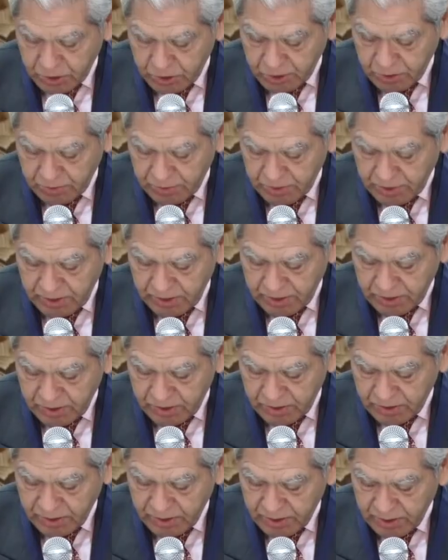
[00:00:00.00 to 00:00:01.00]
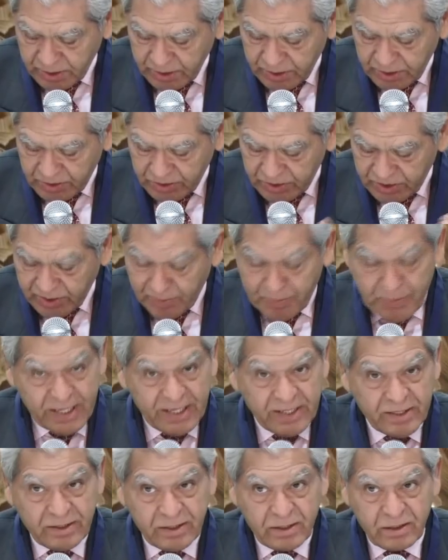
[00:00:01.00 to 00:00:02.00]
should be
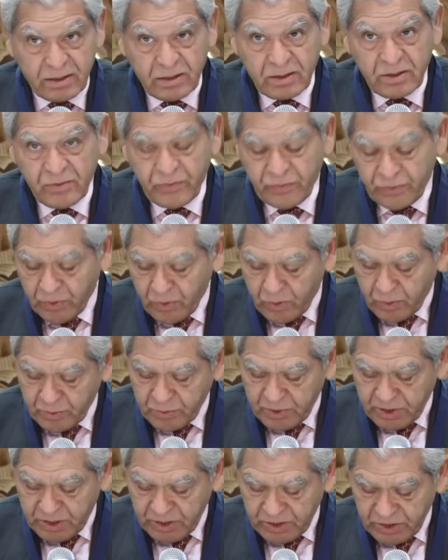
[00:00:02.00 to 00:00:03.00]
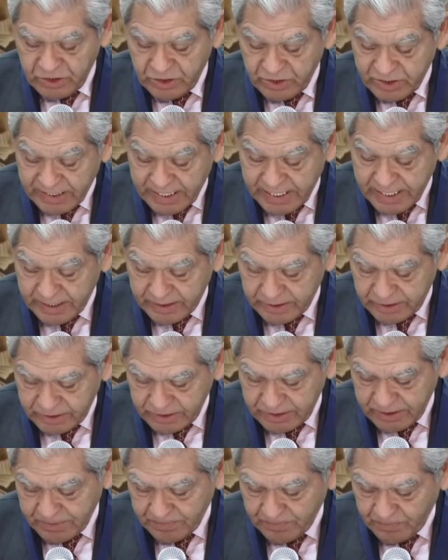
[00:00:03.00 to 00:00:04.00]
separated from the
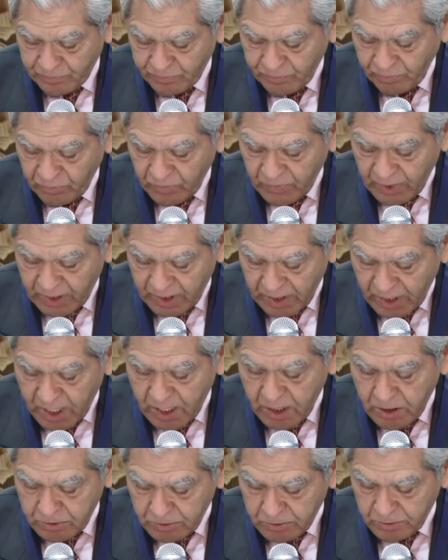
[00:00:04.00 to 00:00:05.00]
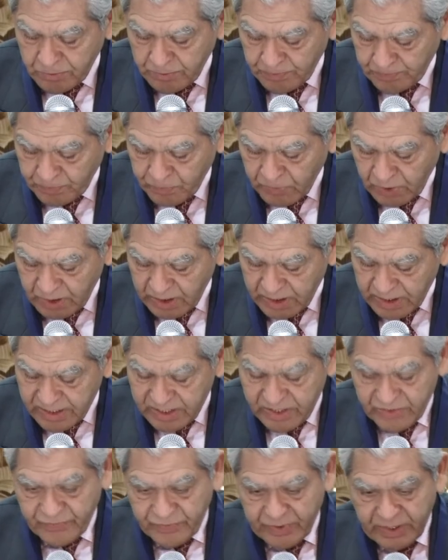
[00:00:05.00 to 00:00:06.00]
state, and how
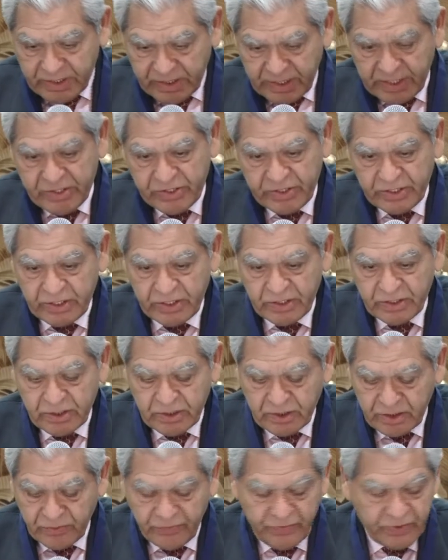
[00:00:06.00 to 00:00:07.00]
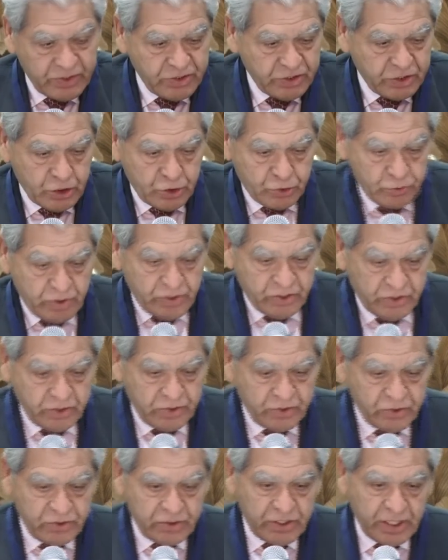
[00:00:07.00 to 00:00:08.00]
in different countries and different
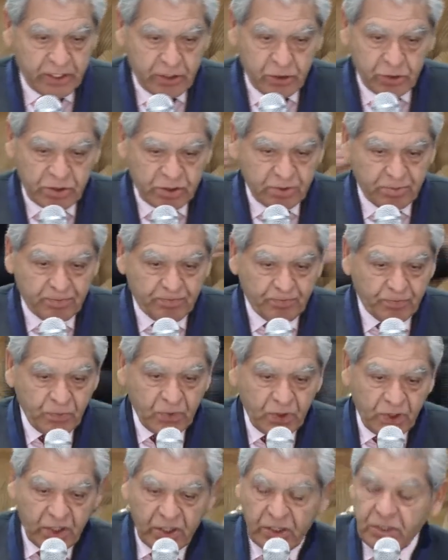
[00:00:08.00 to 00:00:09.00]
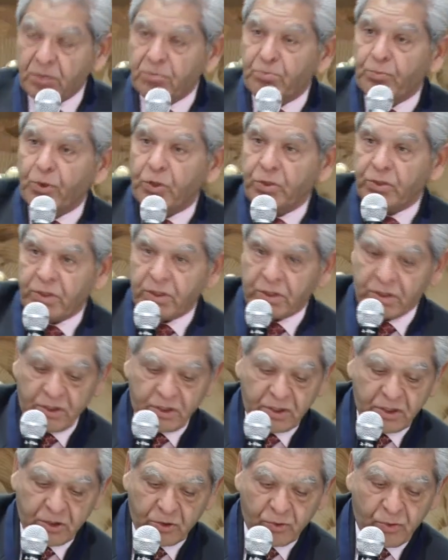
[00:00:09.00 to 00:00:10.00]
situations secularism is important
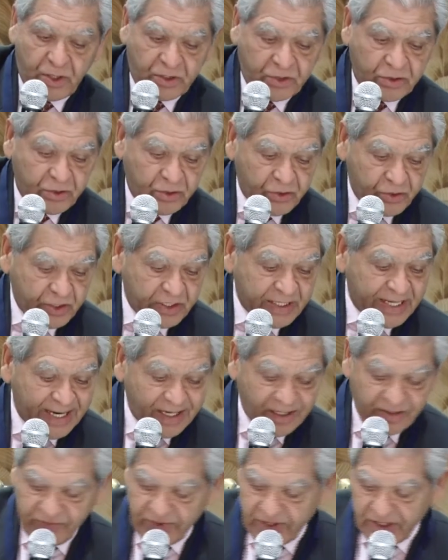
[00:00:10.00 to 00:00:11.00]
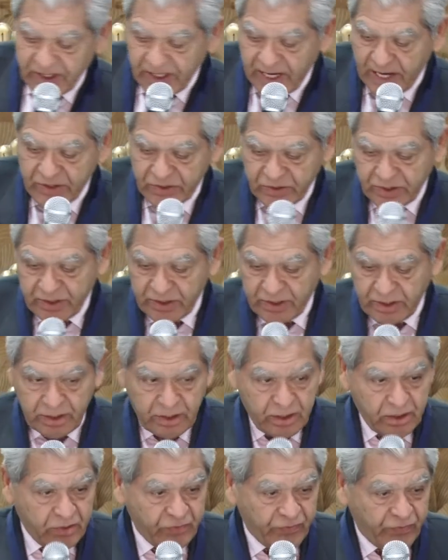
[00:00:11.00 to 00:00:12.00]
to us. She gave very nicely
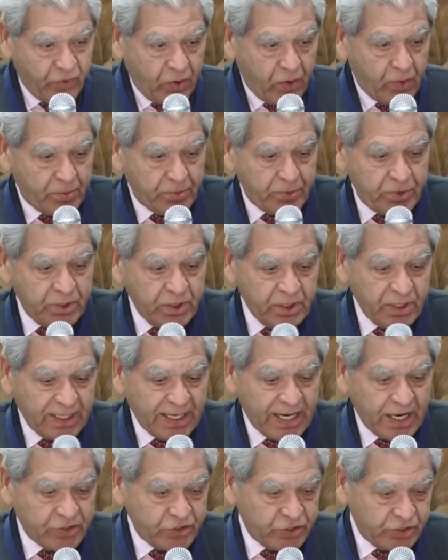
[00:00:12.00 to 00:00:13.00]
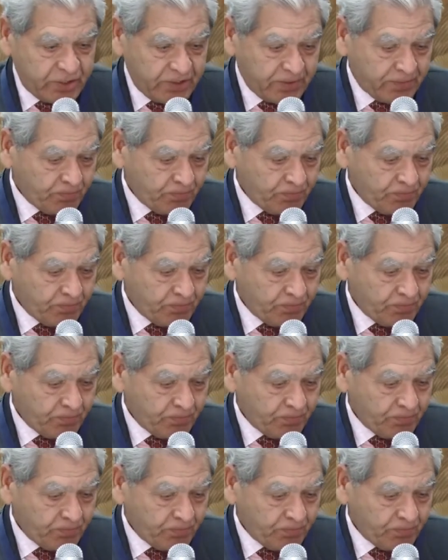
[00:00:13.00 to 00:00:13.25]
and informed lecture.